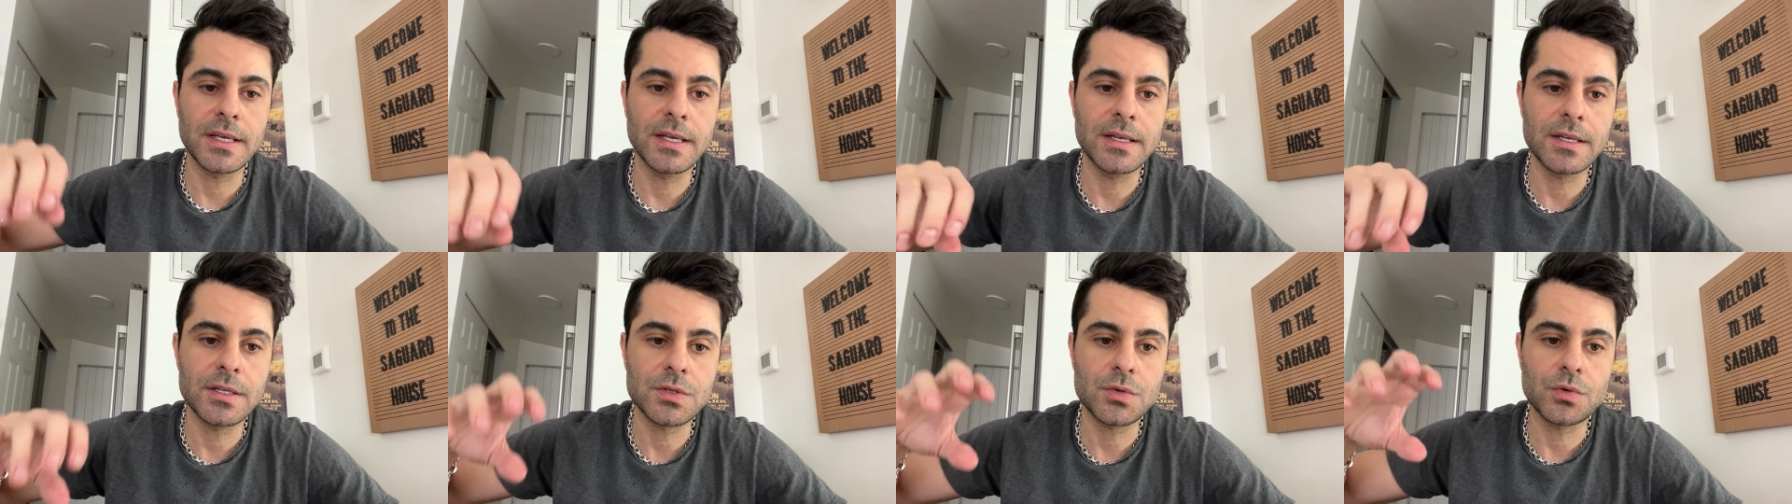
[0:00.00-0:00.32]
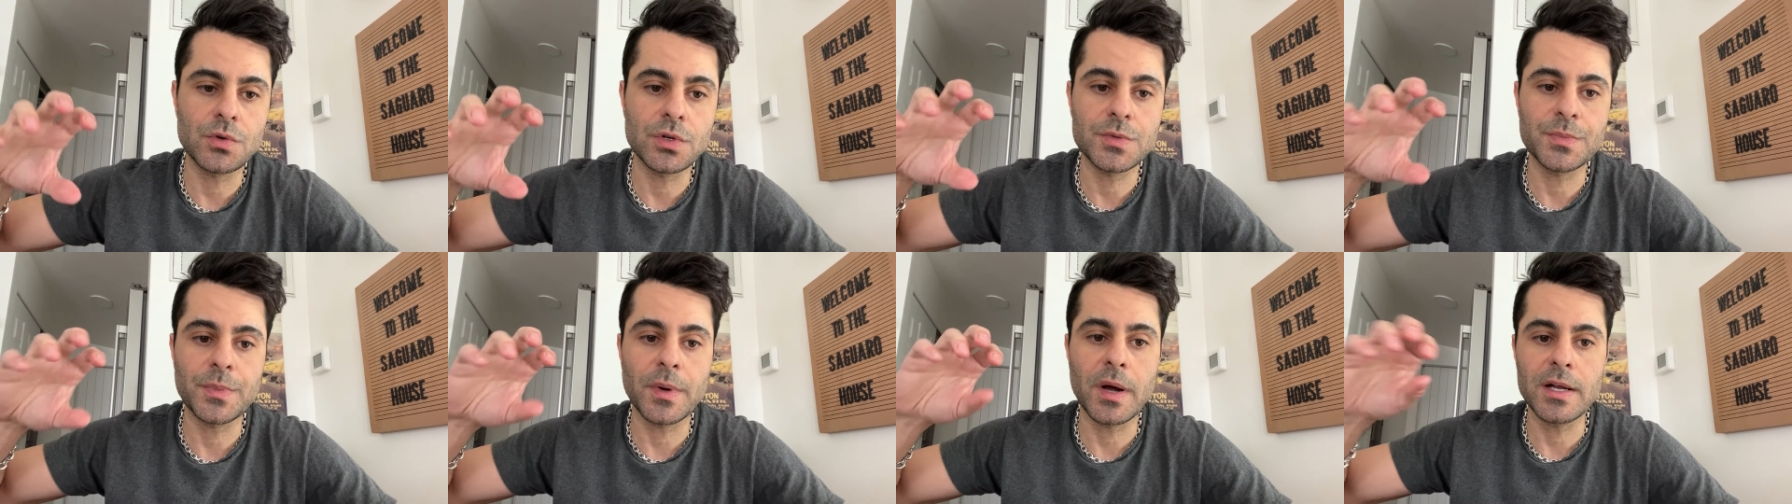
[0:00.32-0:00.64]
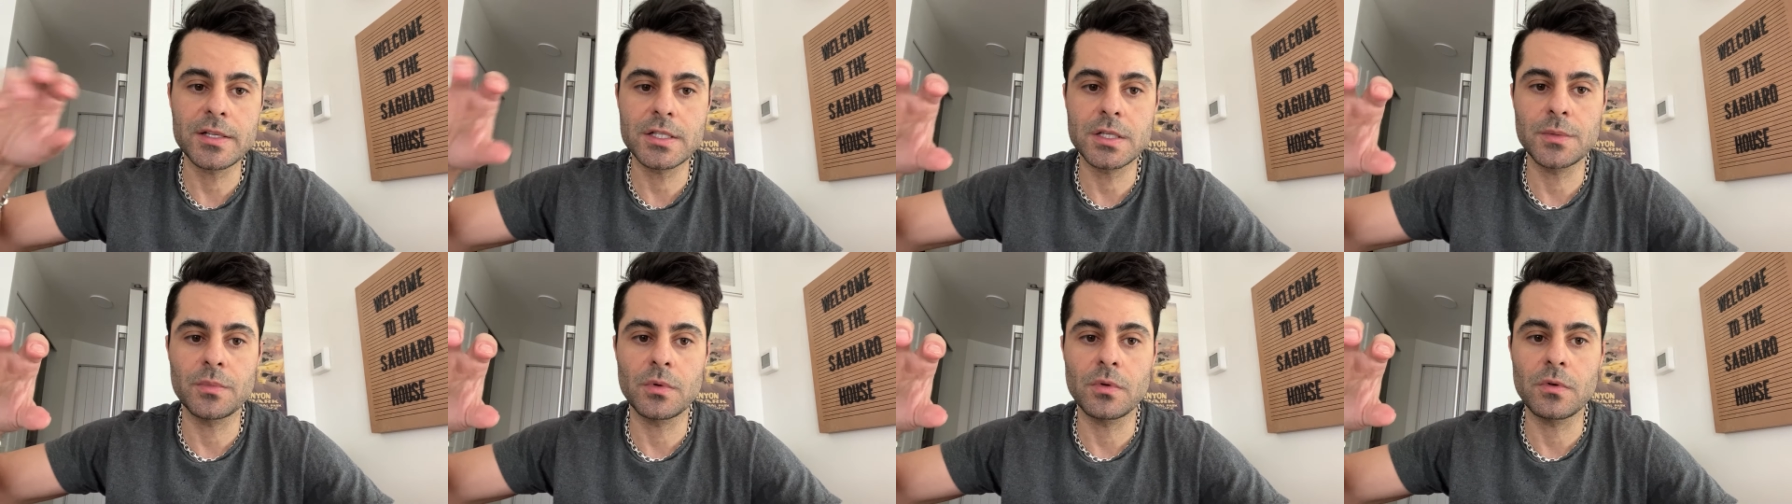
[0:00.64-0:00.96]
it is
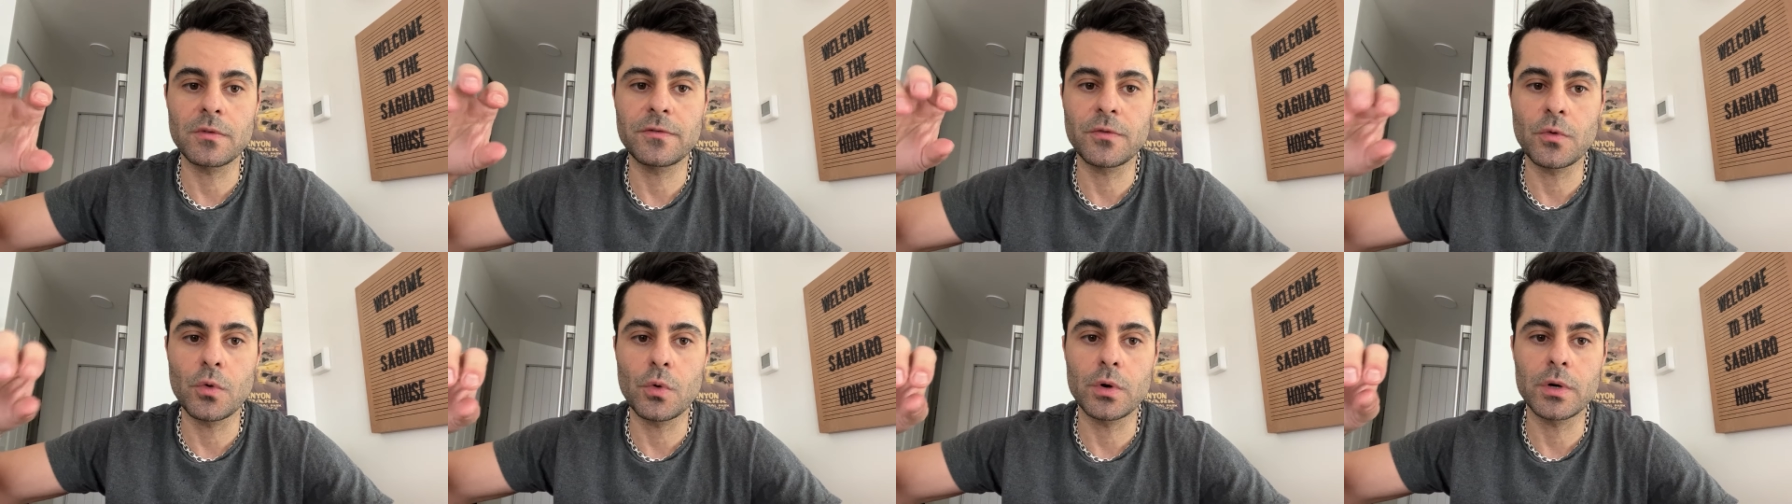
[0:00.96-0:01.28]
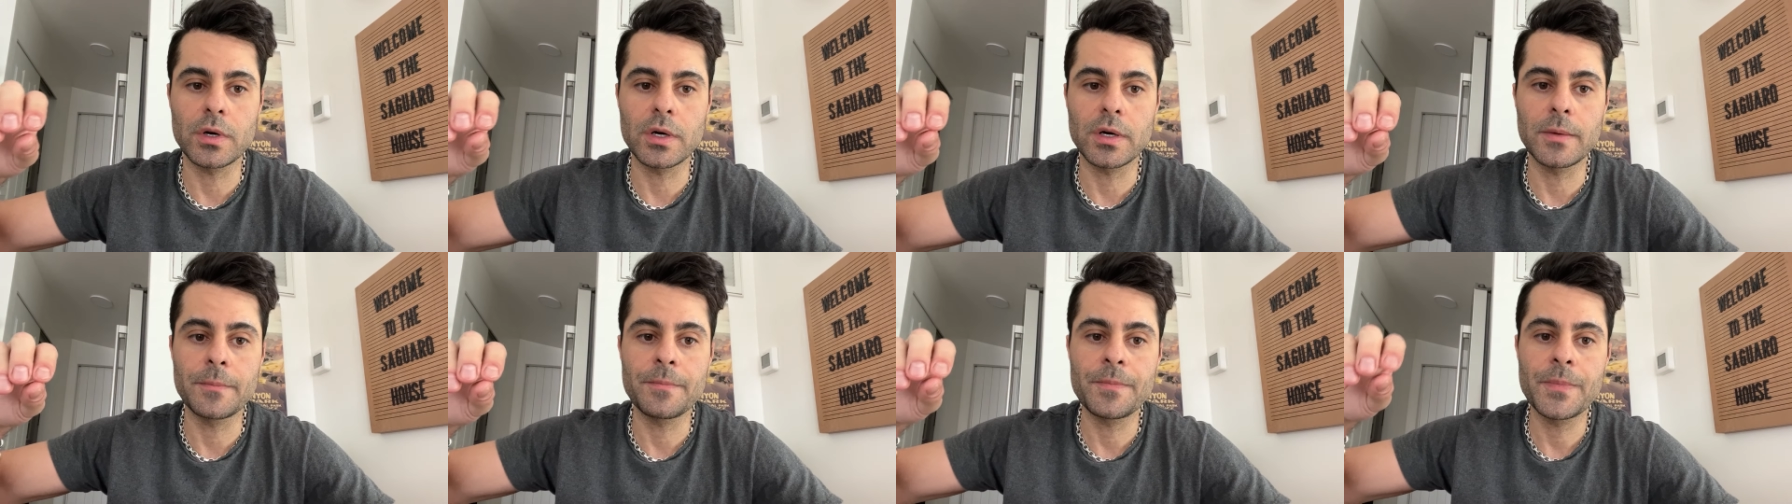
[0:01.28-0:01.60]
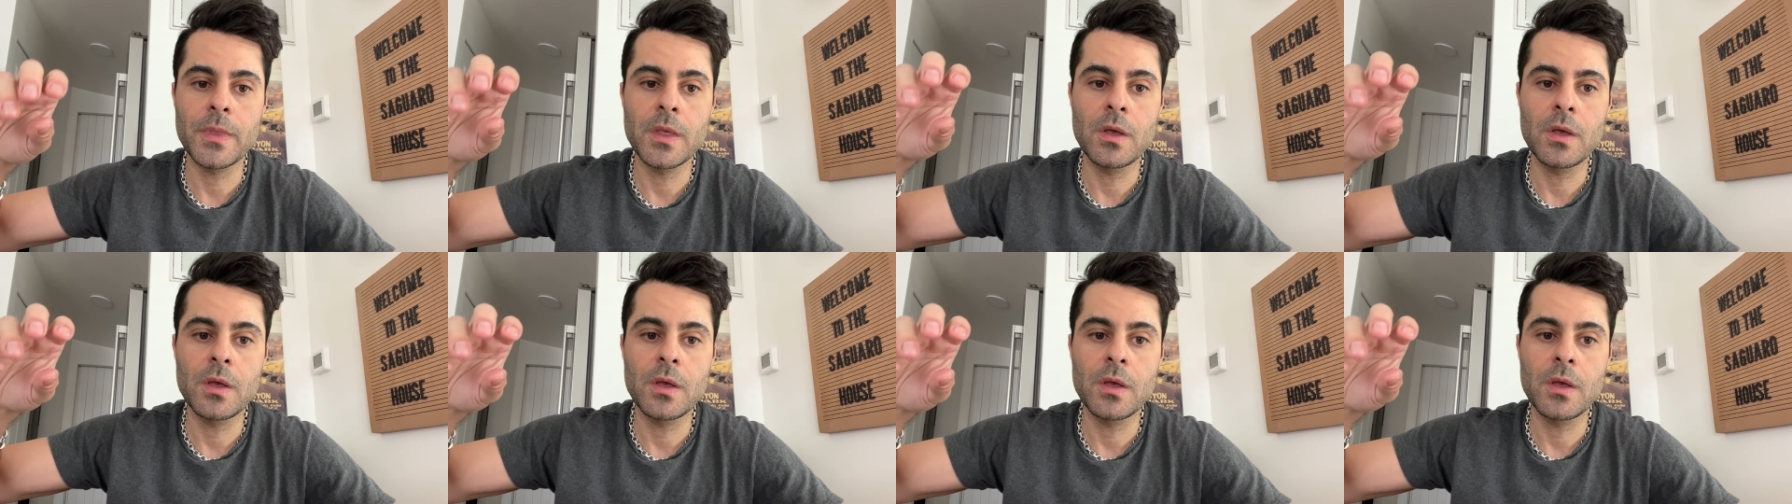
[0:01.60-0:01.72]
responsible for